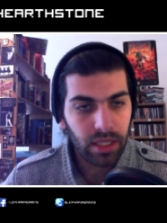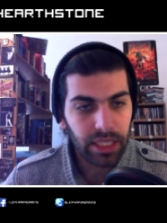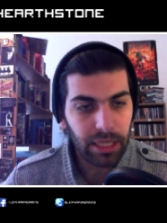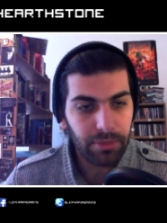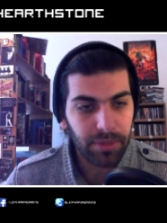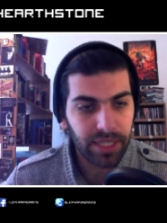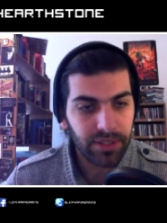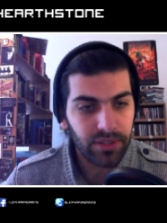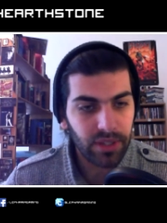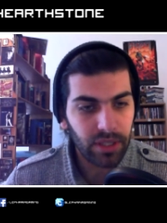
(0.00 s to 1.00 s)
Keep in
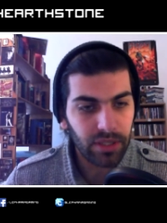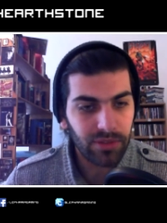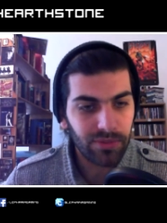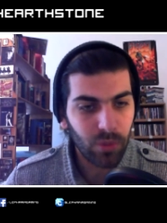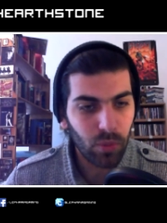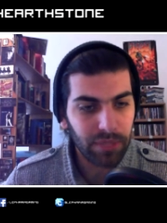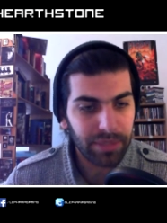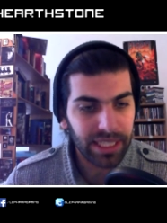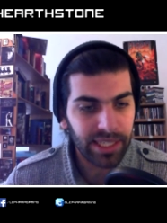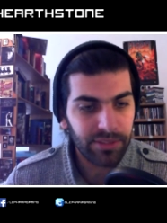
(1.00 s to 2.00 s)
mind it's for 1
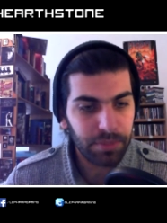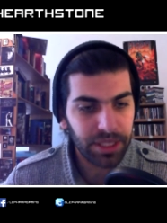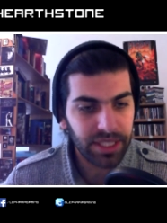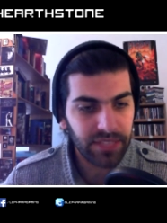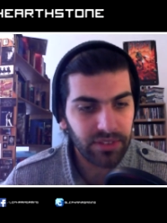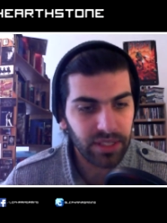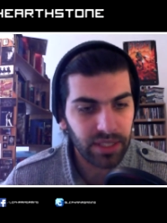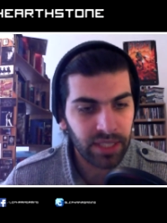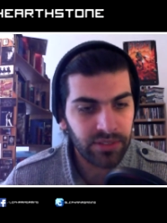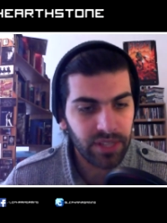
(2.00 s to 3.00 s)
mana less, but it has the
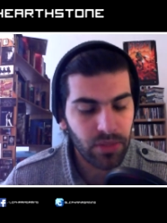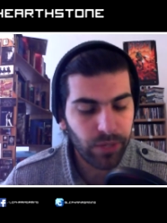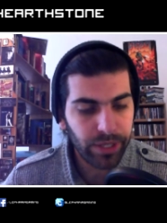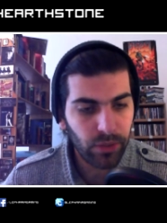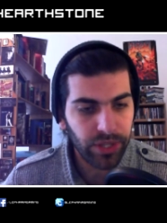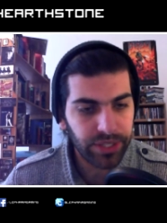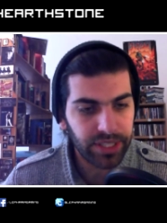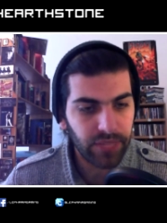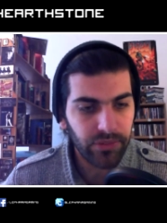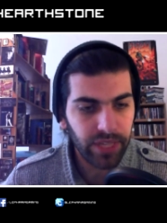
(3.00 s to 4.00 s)
nice Death Rattle that it
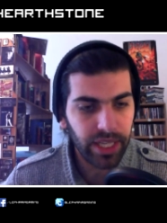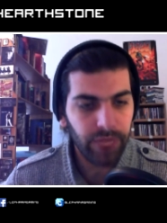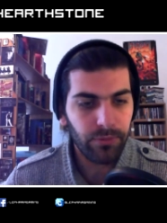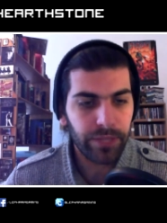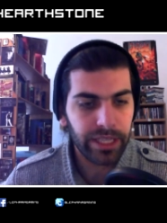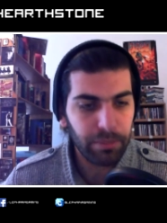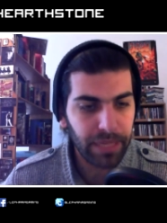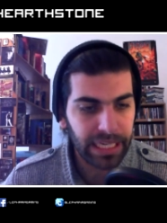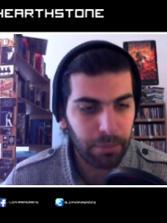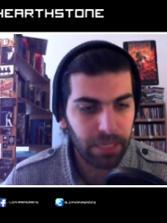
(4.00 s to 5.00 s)
gives a friendly
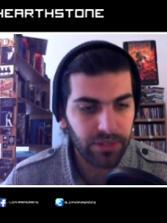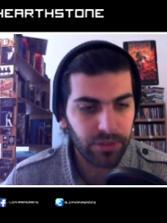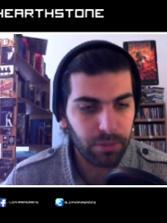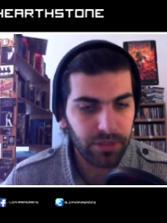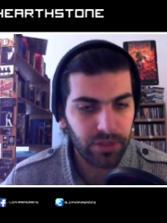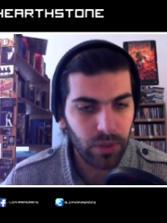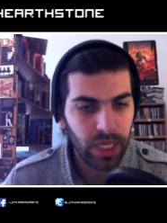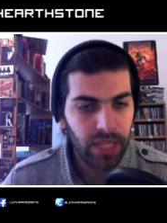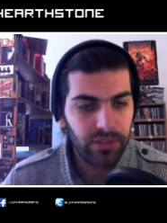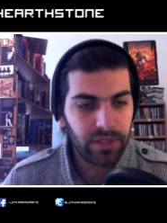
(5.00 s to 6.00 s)
mech +2/+2.
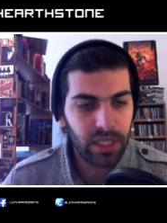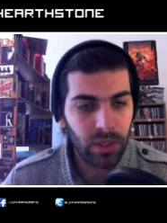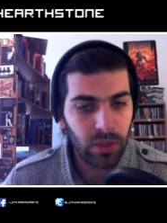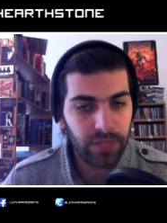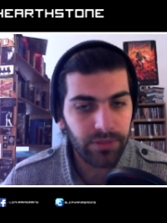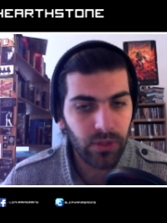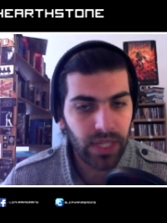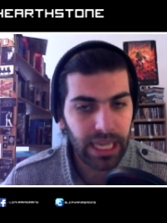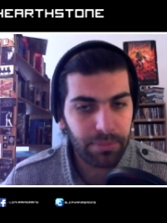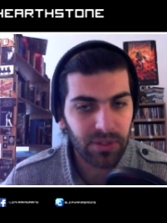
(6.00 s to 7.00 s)
So if you
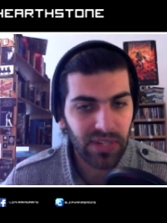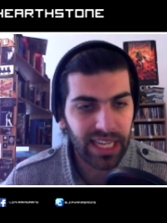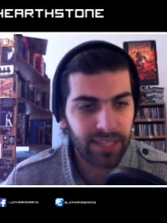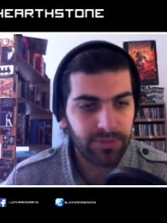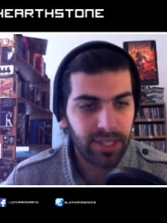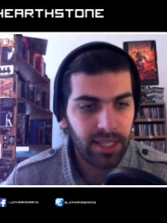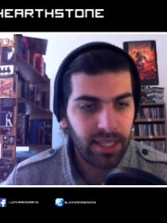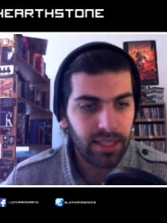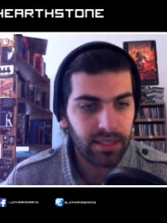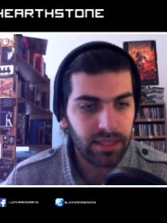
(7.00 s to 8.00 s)
happen to have
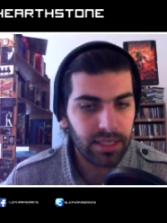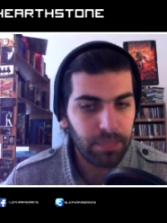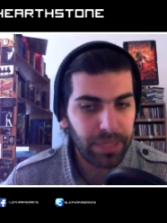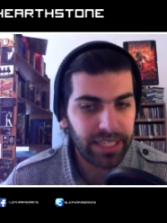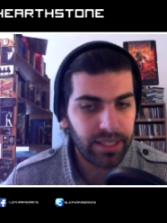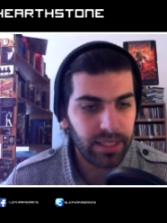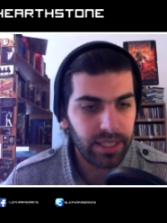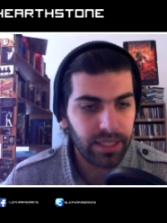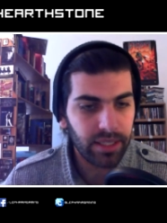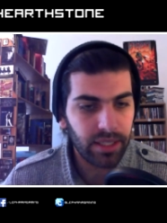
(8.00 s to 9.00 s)
a mech
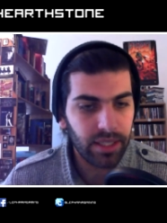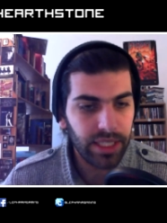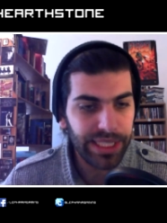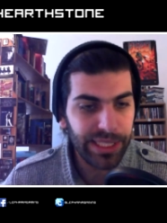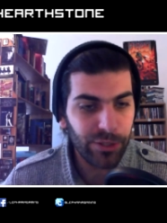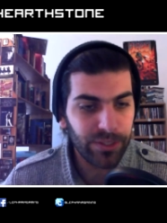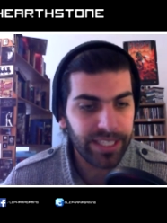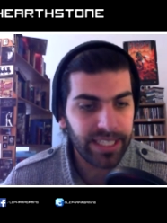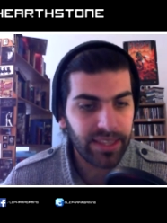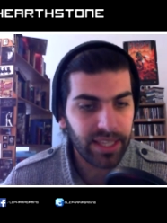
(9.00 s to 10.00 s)
in your
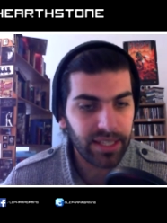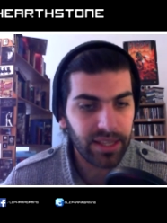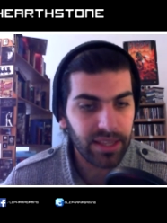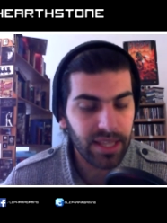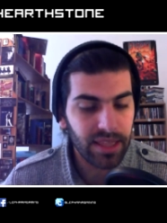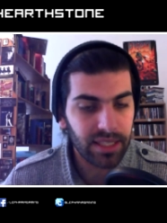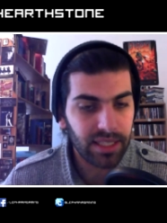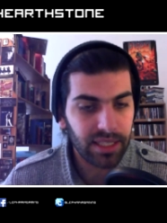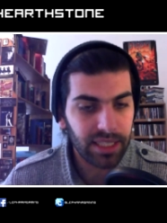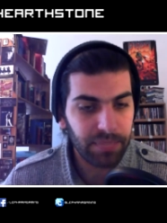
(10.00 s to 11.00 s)
deck, then that
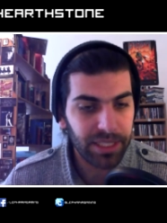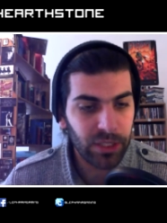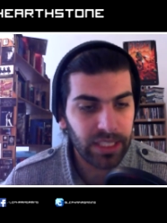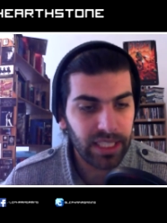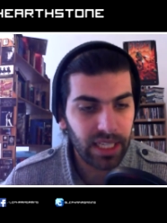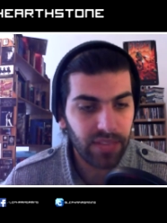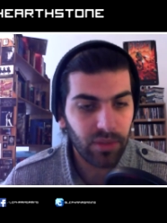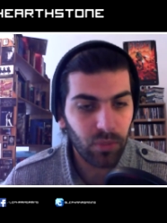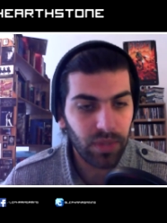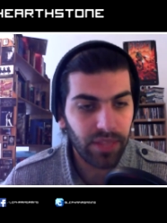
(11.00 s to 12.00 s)
card can be good.
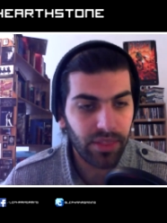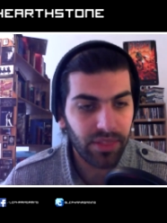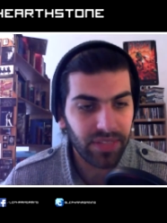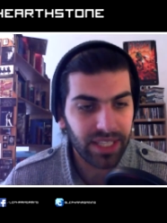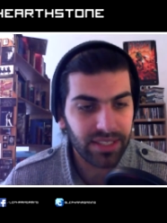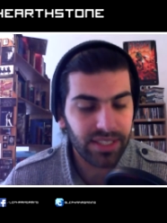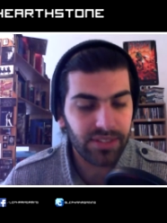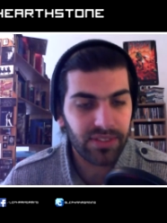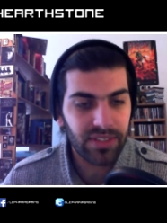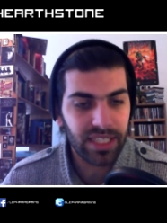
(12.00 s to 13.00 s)
Other than that,
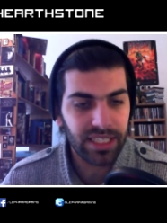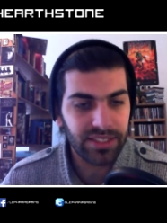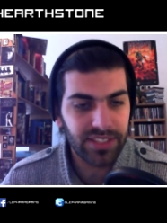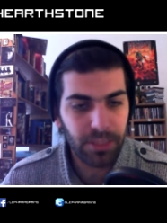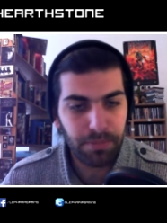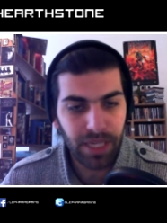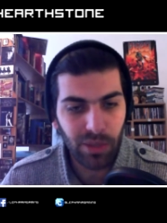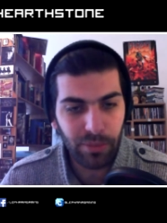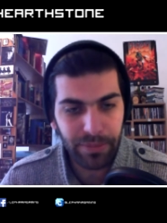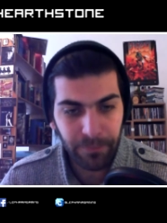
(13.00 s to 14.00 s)
it's kind of subpar
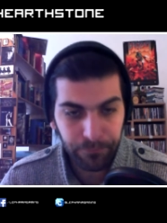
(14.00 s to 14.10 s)
weapon.